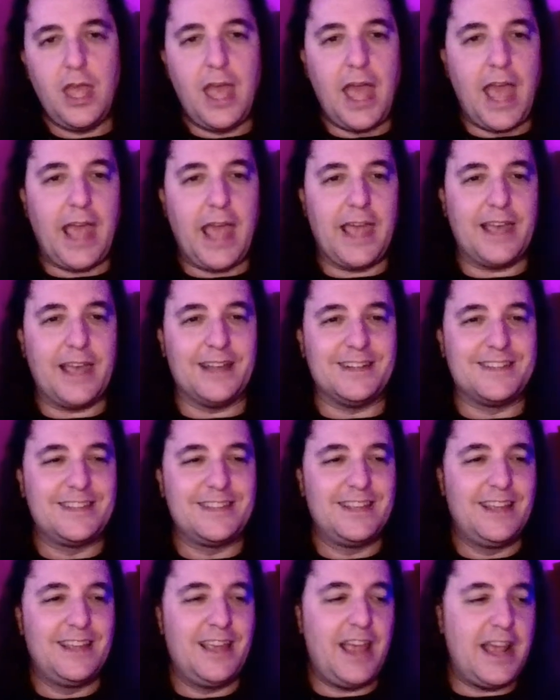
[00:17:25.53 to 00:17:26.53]
And
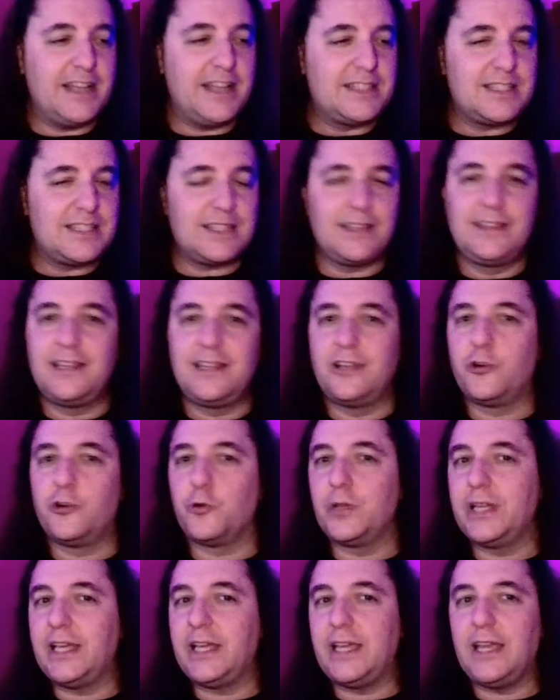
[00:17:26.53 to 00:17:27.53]
it's
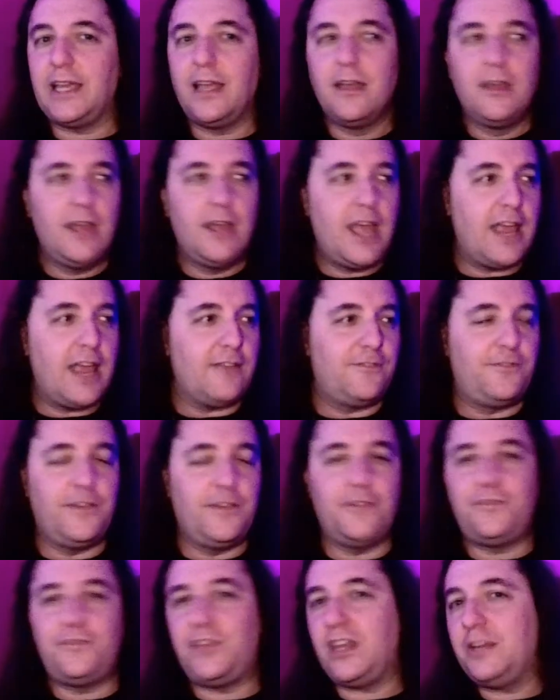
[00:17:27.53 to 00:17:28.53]
literally a
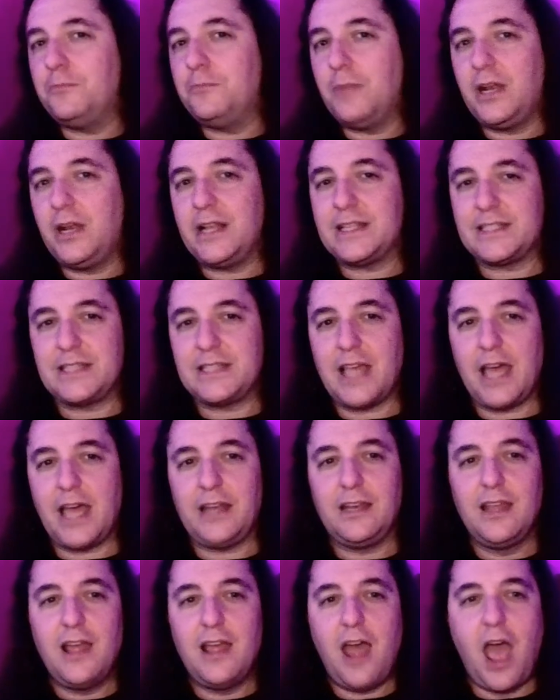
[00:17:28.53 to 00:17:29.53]
15-minute
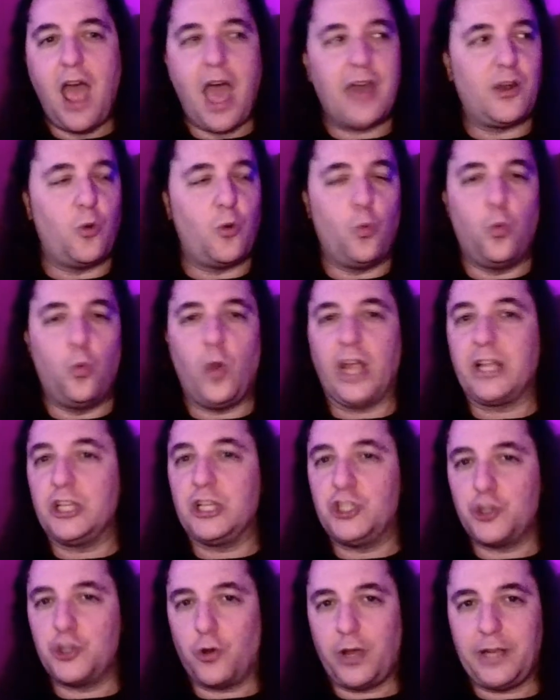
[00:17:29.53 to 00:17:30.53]
set at a wing
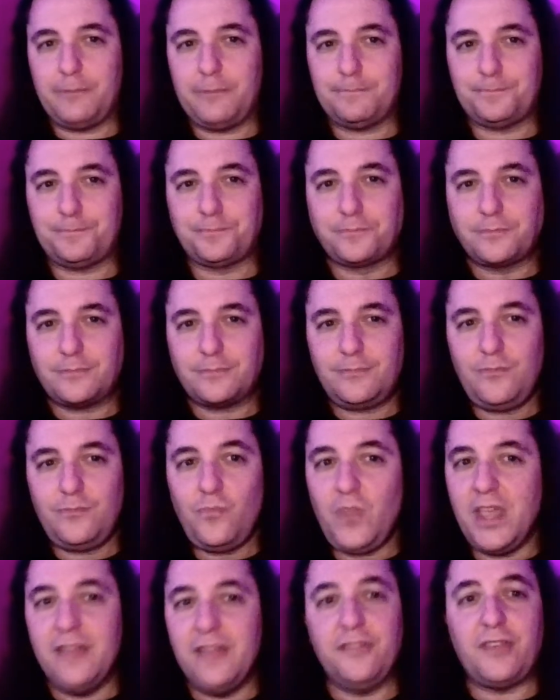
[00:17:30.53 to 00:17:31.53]
joint
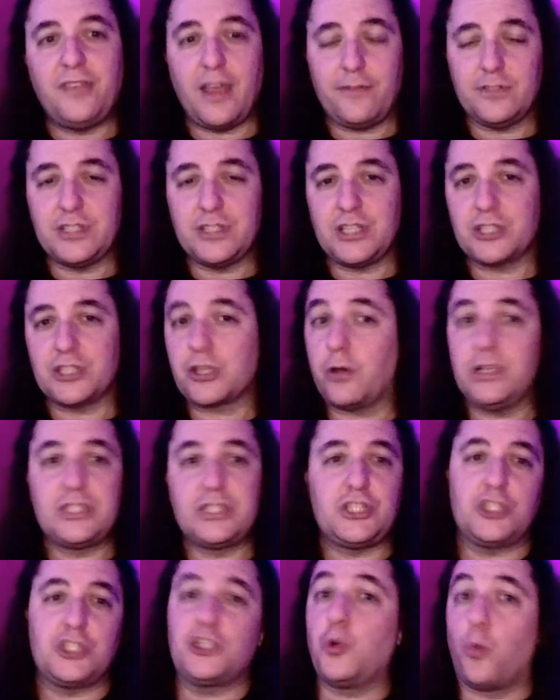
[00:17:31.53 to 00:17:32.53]
in San Francisco. It's
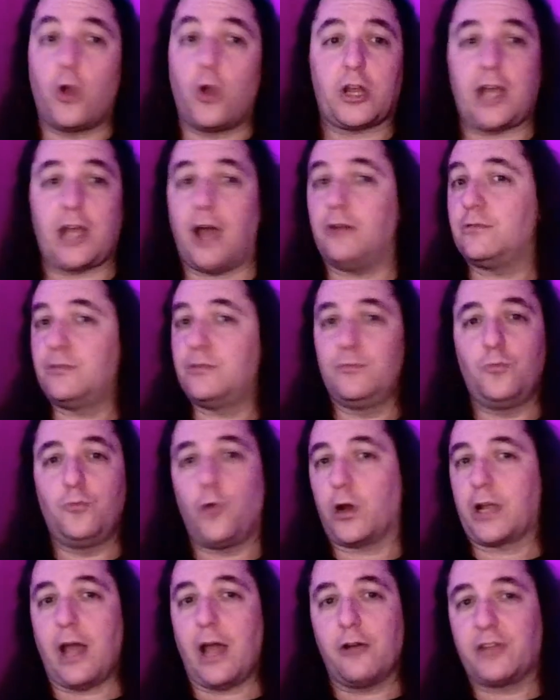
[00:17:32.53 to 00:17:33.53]
just a
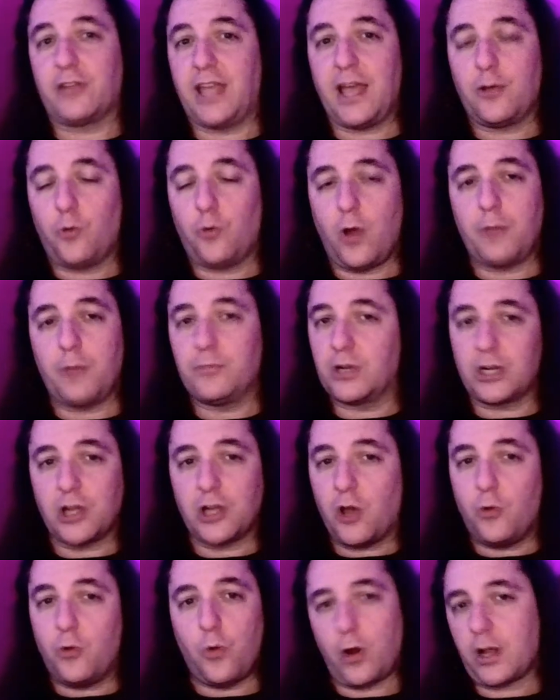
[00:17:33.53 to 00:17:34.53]
workout gig where I'm going to
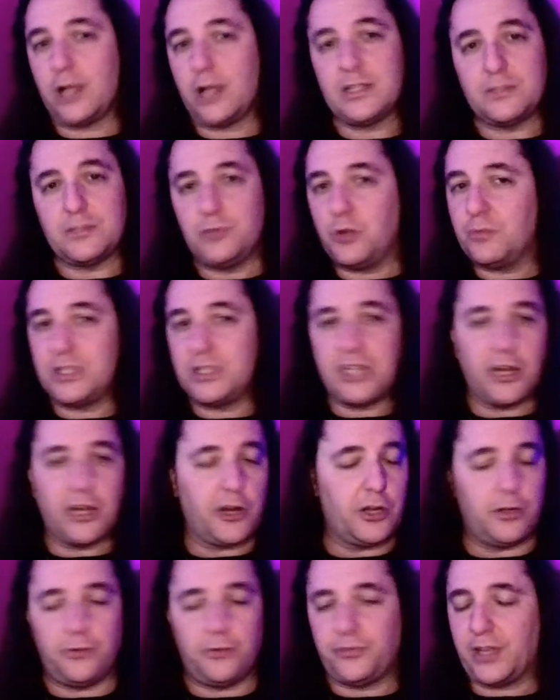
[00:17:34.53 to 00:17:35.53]
go work on some new
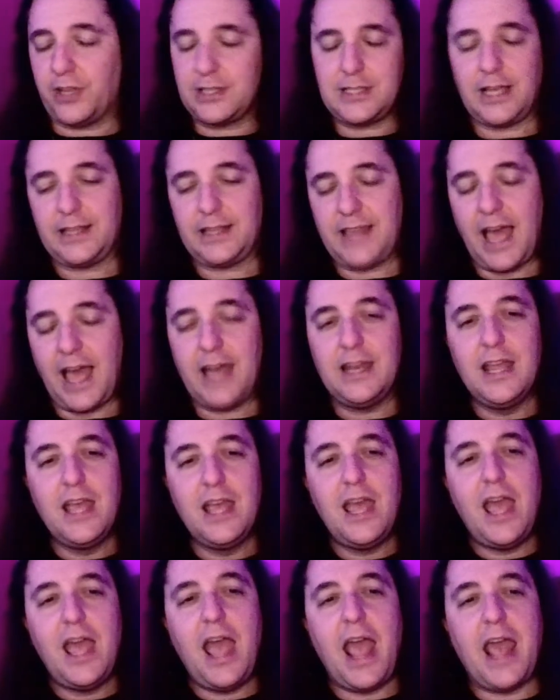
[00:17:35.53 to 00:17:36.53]
material, things like that.
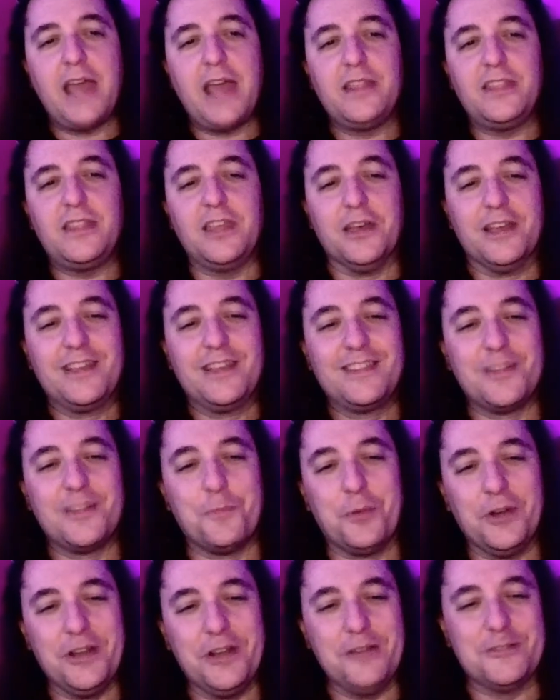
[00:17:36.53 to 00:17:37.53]
And the
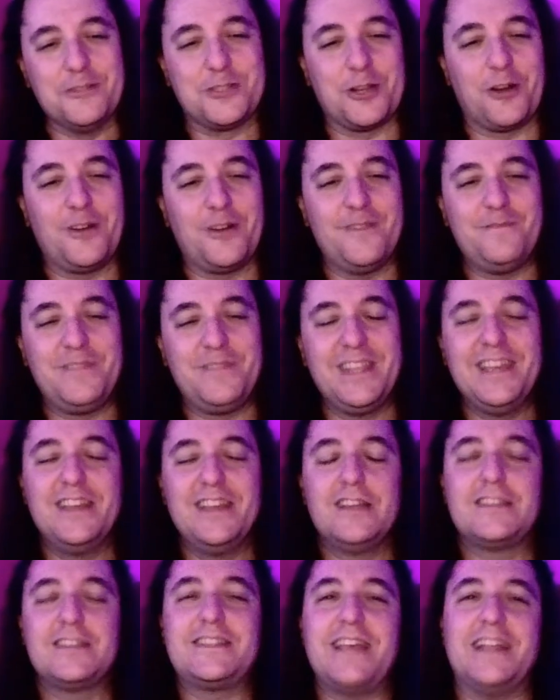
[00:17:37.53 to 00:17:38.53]
producer
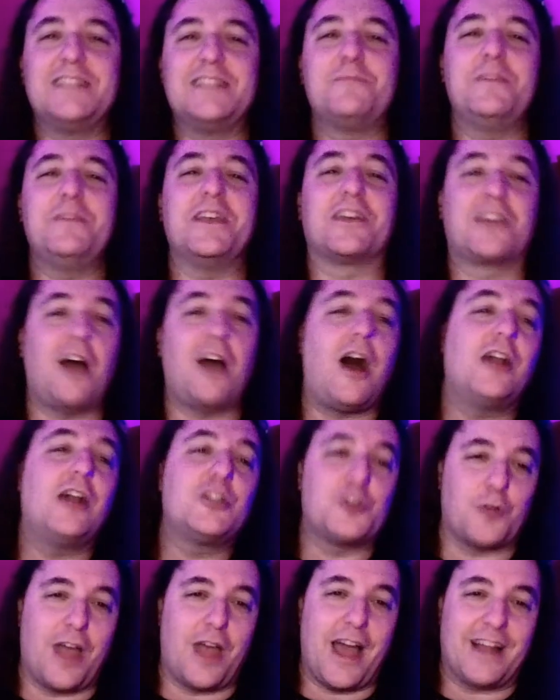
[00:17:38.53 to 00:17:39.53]
sends me a
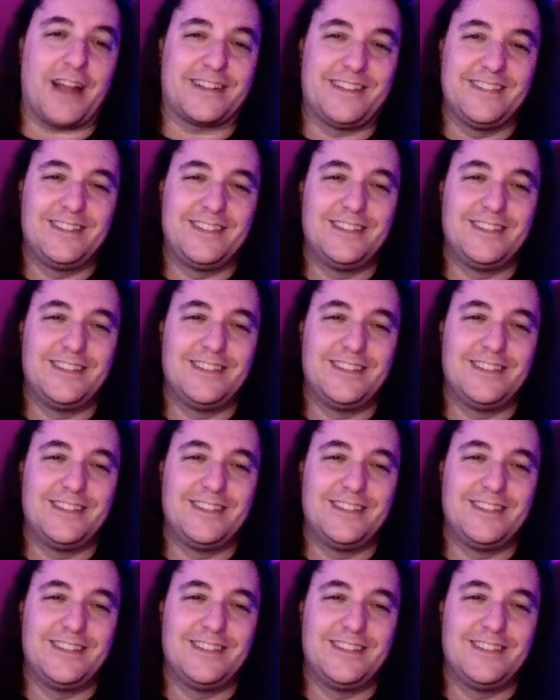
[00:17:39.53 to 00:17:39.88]
contract.